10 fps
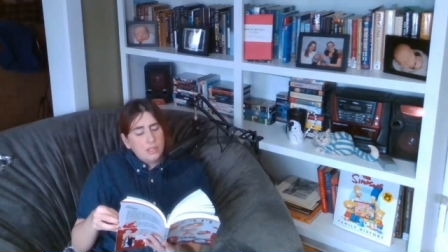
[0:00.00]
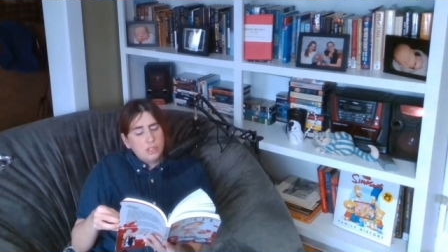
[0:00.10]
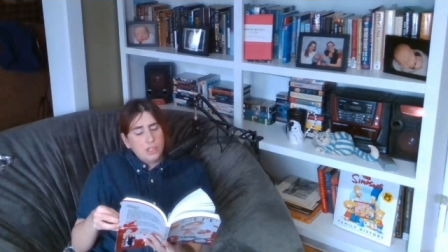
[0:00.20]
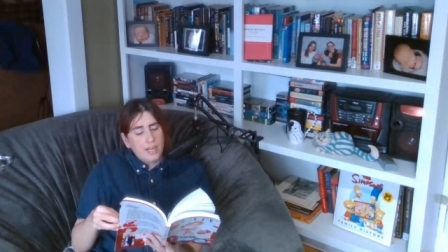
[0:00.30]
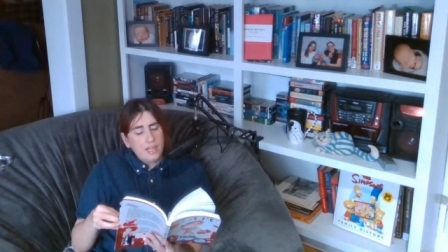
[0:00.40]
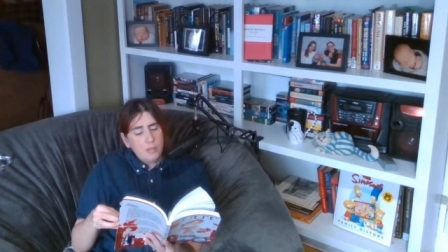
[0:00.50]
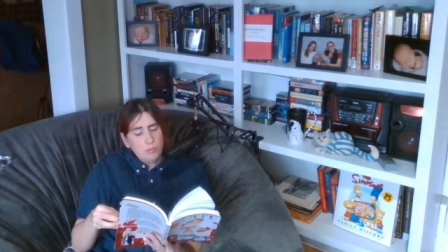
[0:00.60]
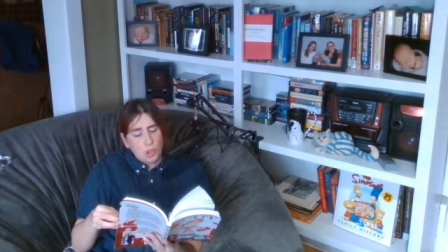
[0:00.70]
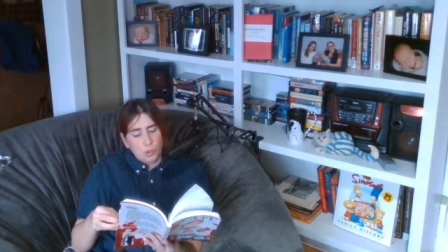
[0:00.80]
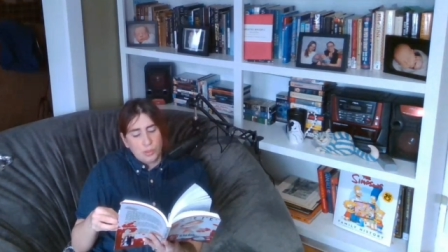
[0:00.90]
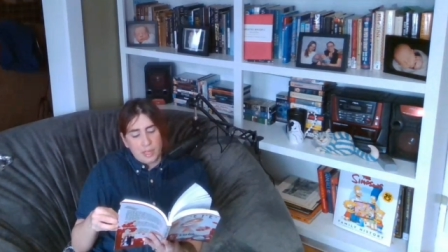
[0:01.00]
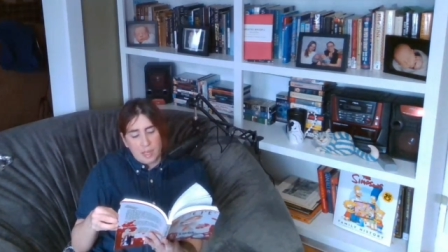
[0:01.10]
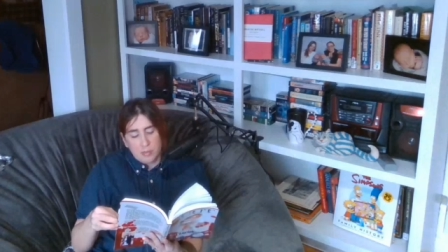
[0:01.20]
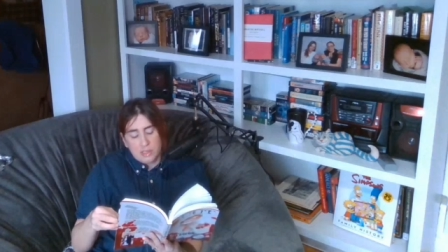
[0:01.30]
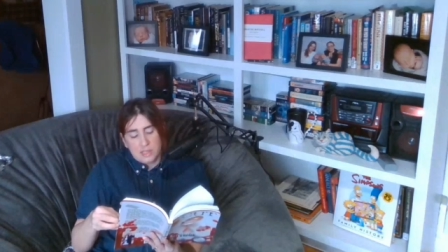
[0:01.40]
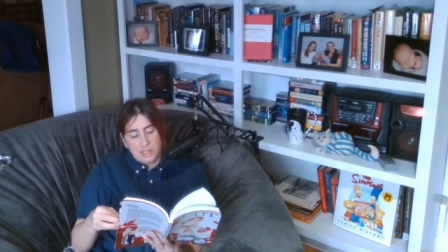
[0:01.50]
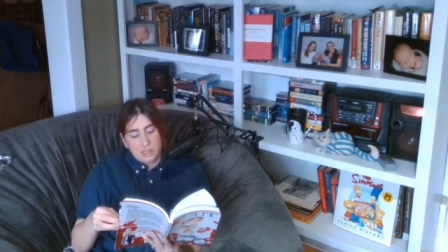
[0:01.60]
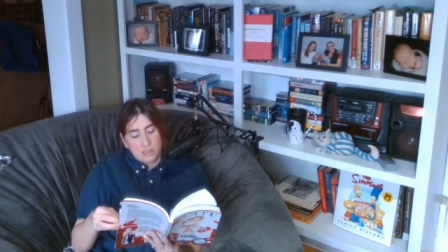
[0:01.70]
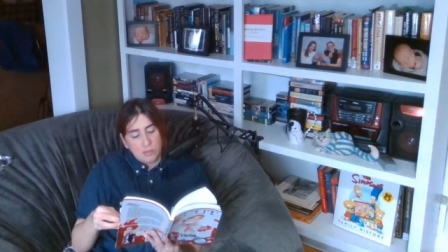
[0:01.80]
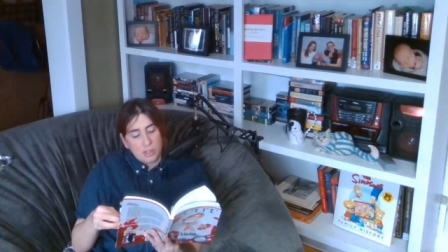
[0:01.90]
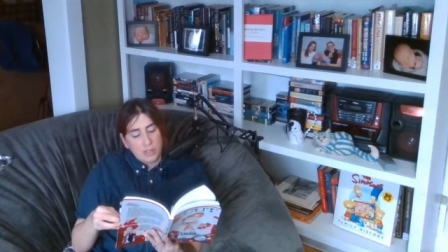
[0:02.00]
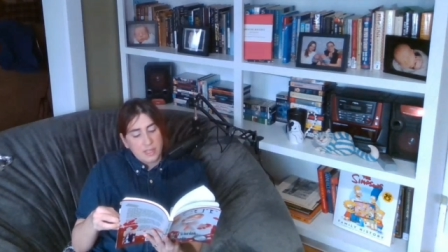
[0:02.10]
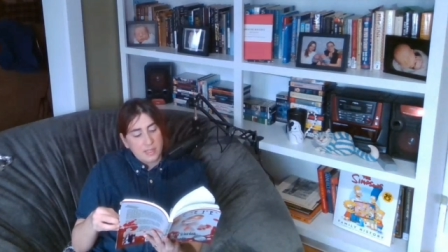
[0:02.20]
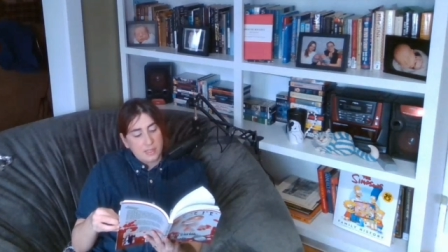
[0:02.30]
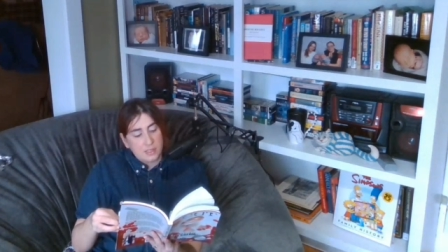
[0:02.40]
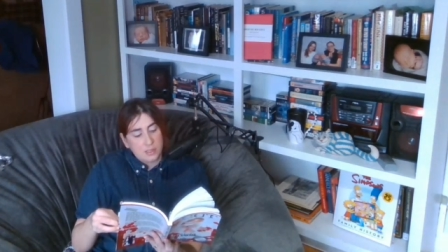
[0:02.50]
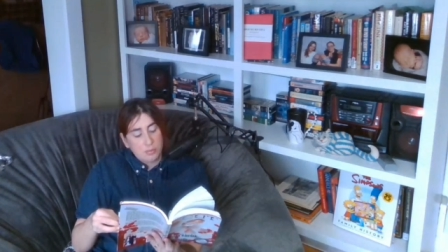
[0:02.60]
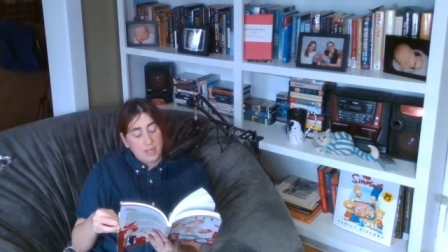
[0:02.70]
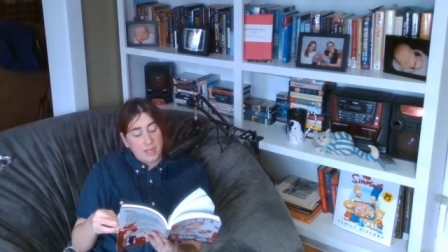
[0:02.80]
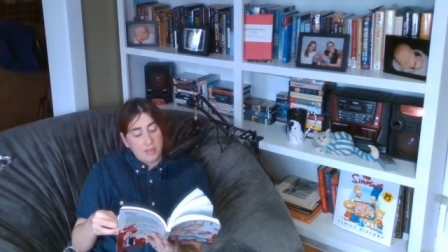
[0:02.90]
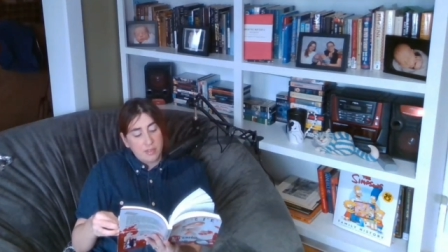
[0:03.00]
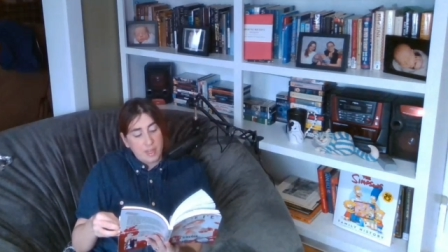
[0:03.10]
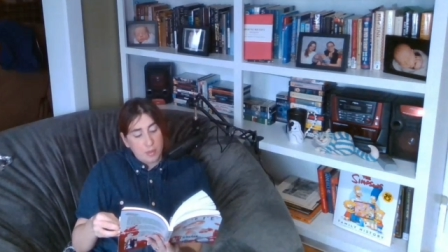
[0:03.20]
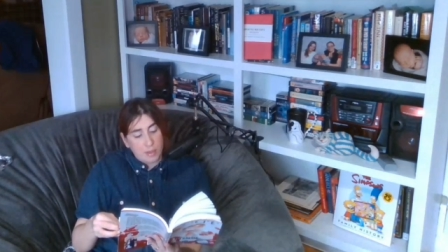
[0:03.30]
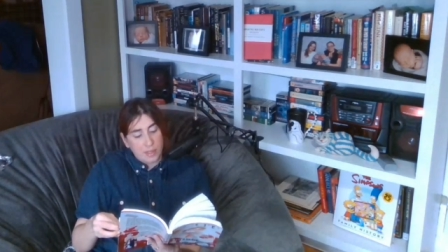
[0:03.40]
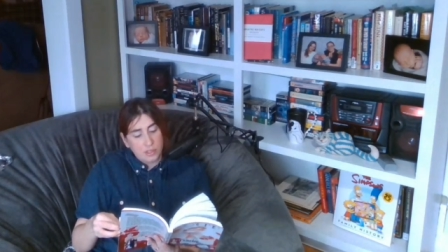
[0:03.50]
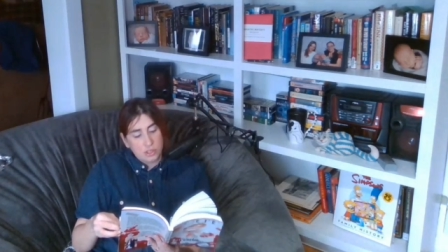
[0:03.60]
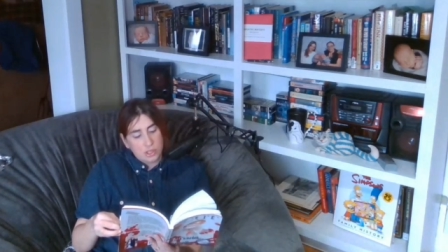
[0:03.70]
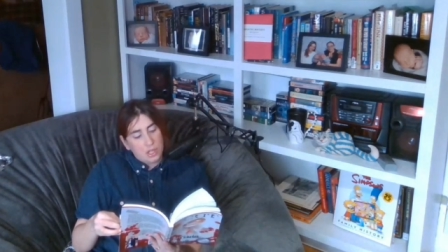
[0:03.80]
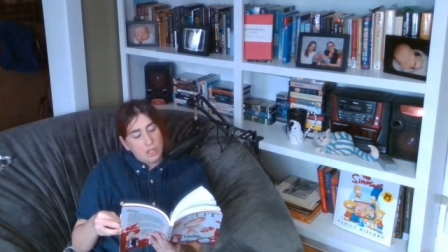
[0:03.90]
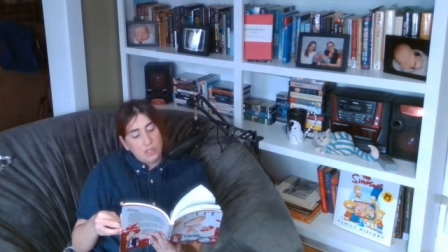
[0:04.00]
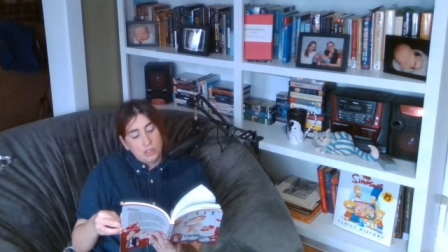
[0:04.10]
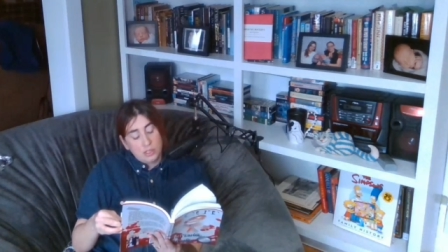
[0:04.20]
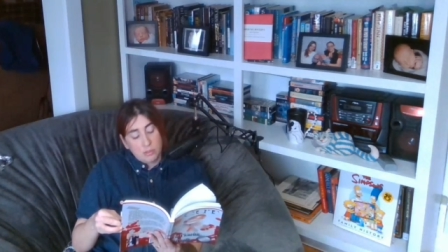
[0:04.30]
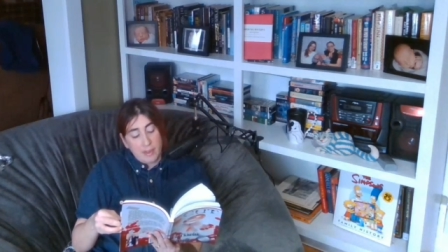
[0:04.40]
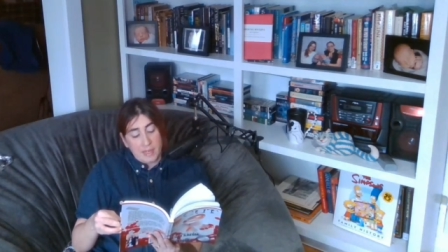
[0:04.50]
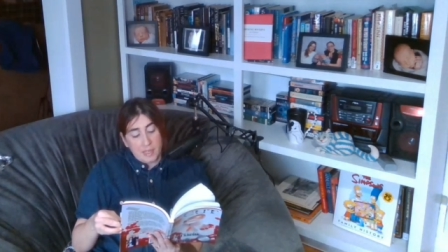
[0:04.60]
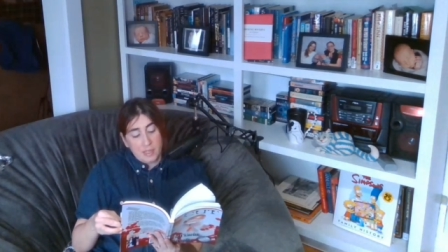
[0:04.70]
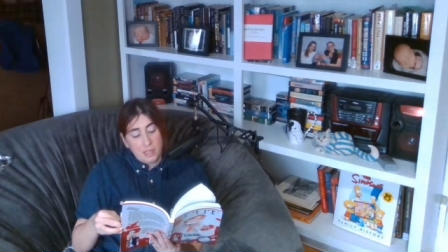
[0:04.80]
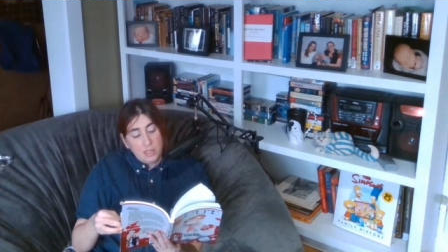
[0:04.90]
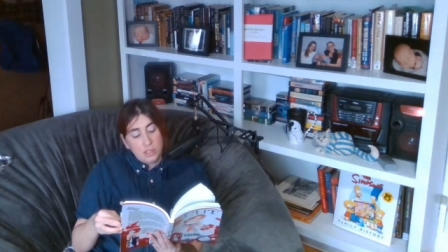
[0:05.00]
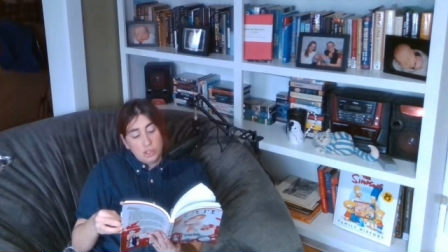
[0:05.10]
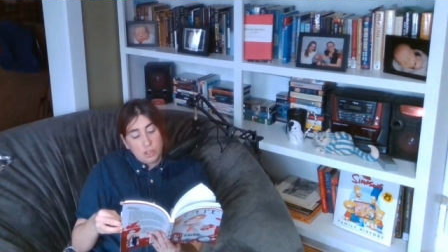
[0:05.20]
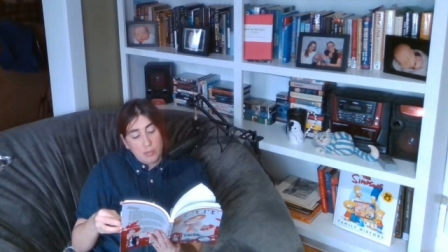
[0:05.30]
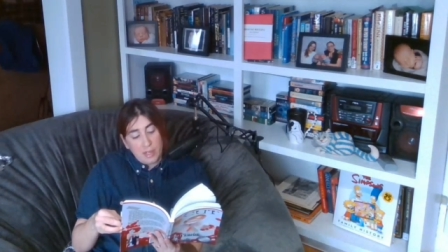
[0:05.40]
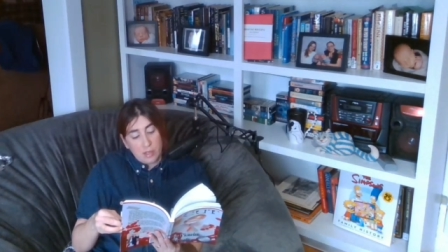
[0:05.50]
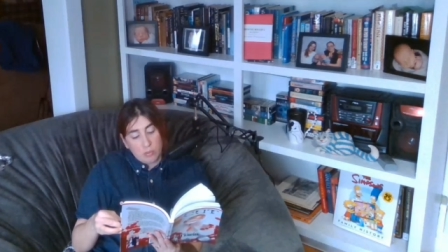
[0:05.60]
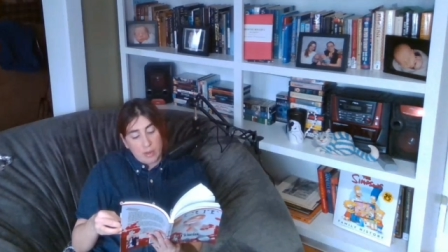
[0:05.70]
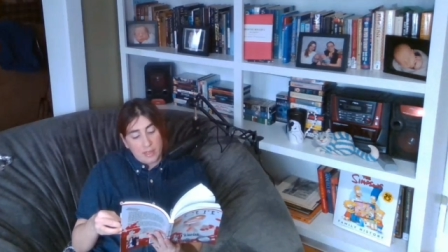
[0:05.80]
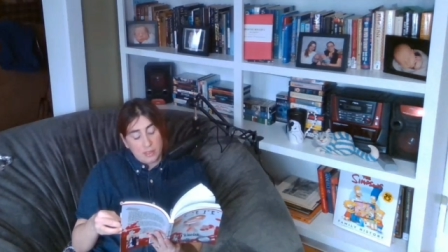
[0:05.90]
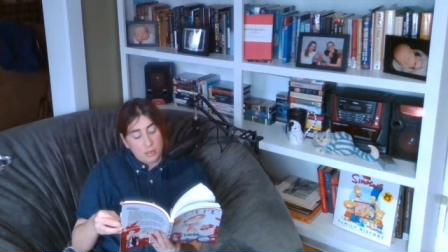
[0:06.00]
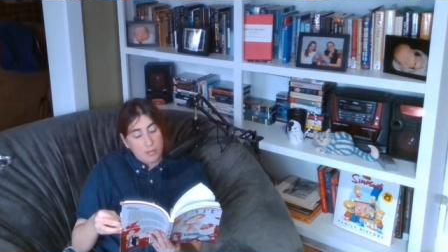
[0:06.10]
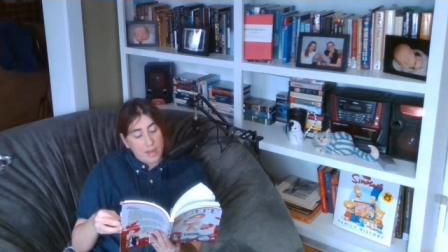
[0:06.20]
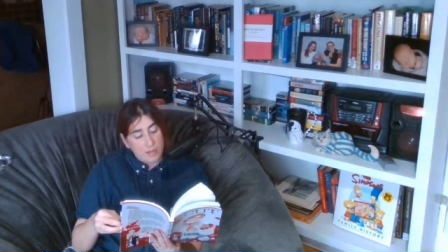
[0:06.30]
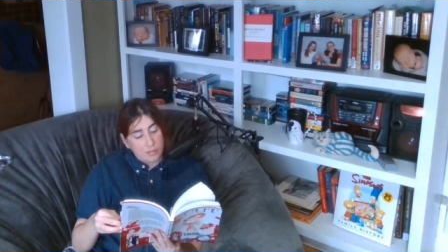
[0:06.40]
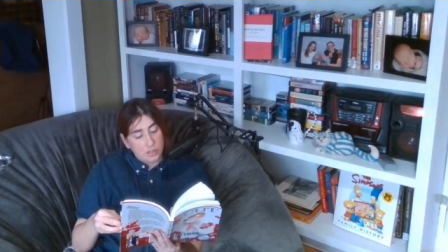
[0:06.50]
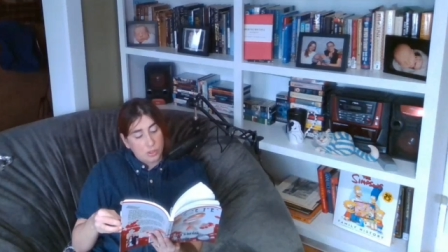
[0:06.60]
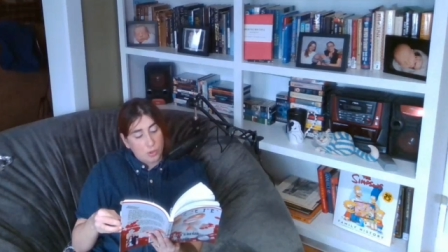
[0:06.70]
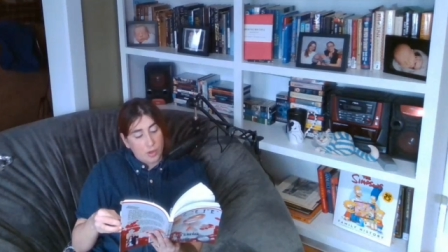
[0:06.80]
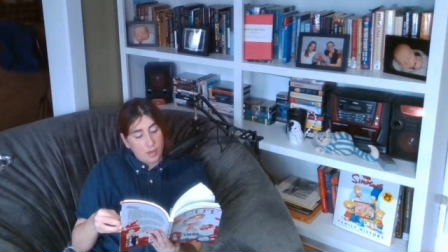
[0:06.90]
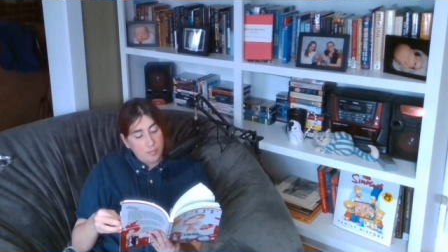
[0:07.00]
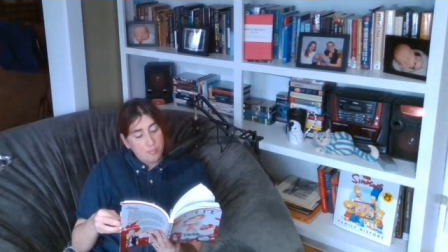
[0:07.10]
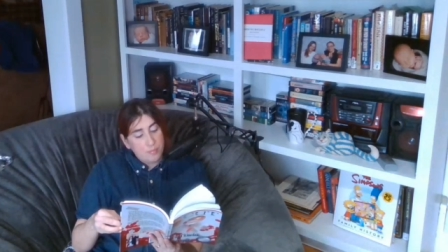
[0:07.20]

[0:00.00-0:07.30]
She eyed him coldly and pretended to be looking at a display of nail polish. Sweating, she made her way to the back of the store.